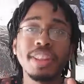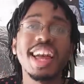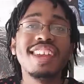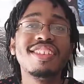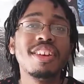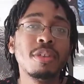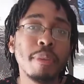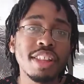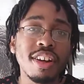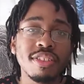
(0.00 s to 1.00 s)
But that is it on
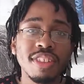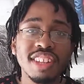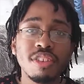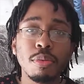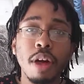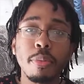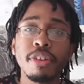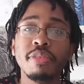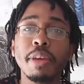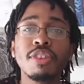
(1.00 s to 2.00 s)
my thoughts on these two
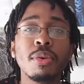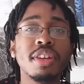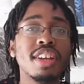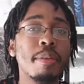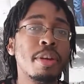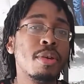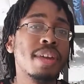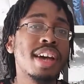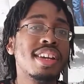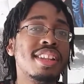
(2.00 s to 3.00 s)
properties. Make sure to let me know
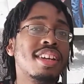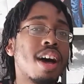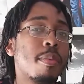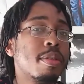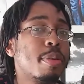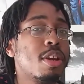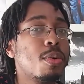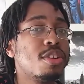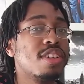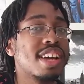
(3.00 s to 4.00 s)
down in the comments below
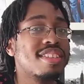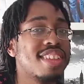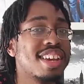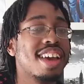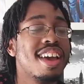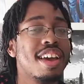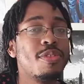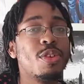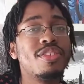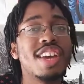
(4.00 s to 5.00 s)
what you guys think,
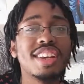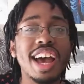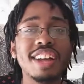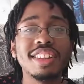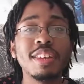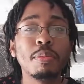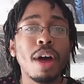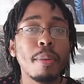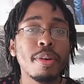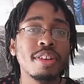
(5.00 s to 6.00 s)
if you have checked out these
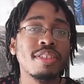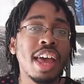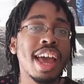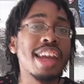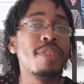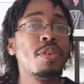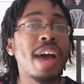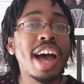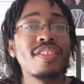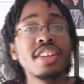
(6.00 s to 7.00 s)
properties, and if you
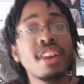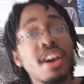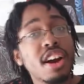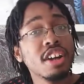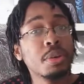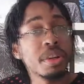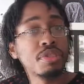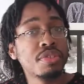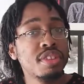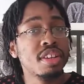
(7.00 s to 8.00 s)
haven't, are you
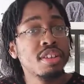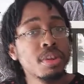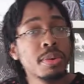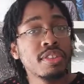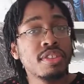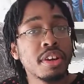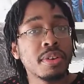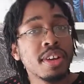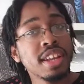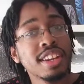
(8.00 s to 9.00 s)
interested in doing
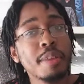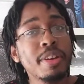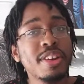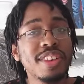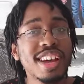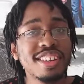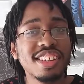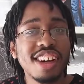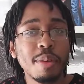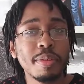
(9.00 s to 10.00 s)
so? Let me know down in
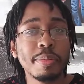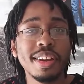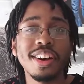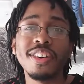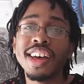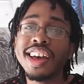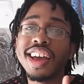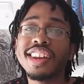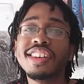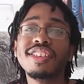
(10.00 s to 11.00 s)
the comments below.
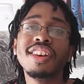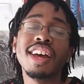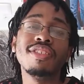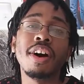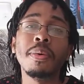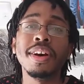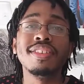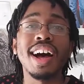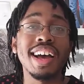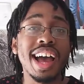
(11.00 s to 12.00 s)
In addition, as
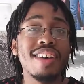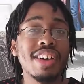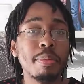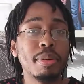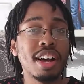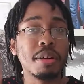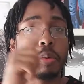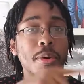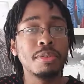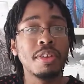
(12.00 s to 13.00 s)
always, I have a blog
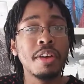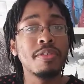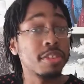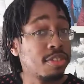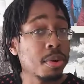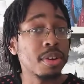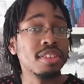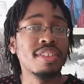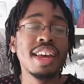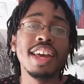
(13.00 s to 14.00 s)
post for
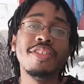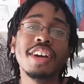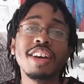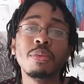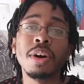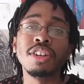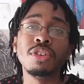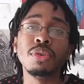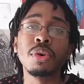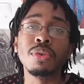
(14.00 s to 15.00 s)
SoS. If you guys want
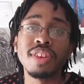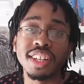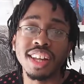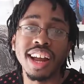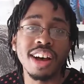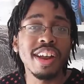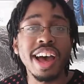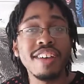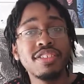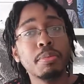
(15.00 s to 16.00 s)
to go check that out, I
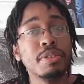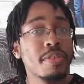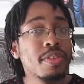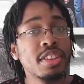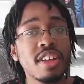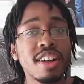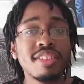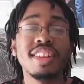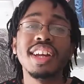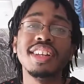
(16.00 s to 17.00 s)
have some different
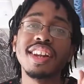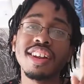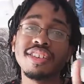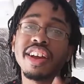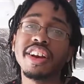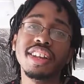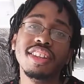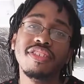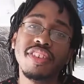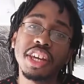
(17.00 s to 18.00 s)
thoughts that I did not share in
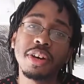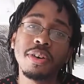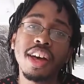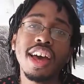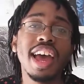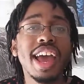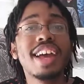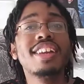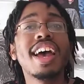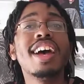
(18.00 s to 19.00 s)
this video.
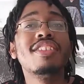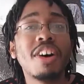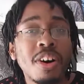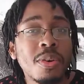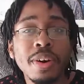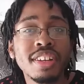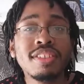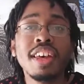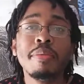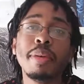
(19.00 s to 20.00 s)
And as
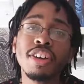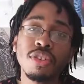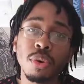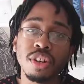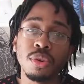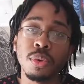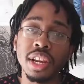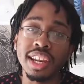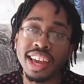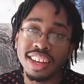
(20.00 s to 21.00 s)
always, make sure to
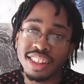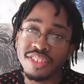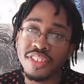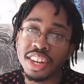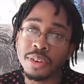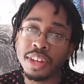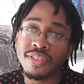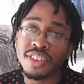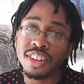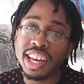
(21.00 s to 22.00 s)
like this video
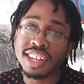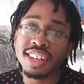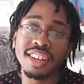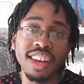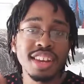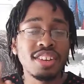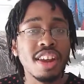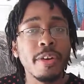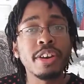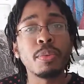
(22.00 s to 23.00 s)
if you liked it,
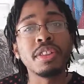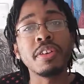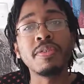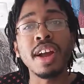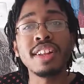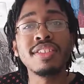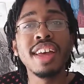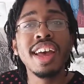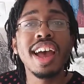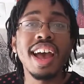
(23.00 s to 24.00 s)
share it with your friends,
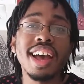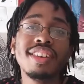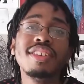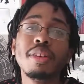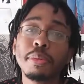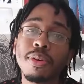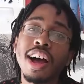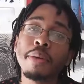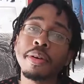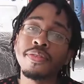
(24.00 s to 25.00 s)
and
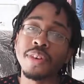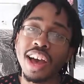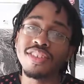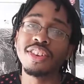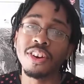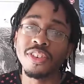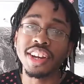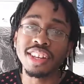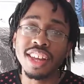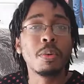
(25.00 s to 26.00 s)
subscribe if you haven't
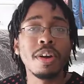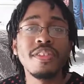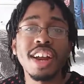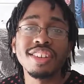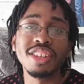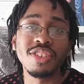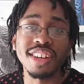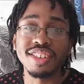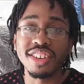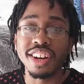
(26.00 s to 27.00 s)
already. Queer Fudanshi
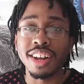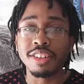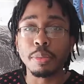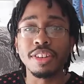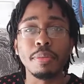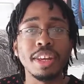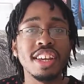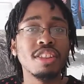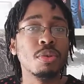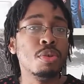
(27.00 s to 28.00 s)
tries to share LGBT
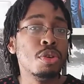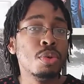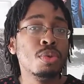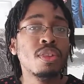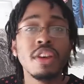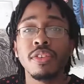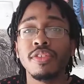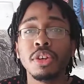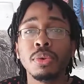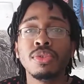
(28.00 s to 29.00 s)
media through news,
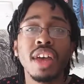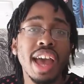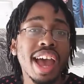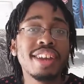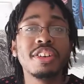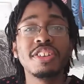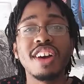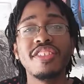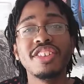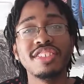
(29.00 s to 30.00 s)
reviews, and good
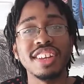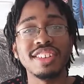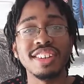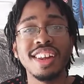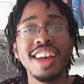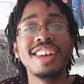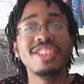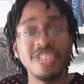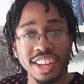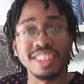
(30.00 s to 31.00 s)
conversation.
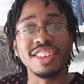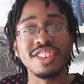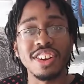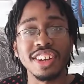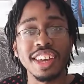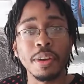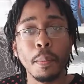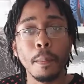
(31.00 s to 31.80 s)
So let's get talking.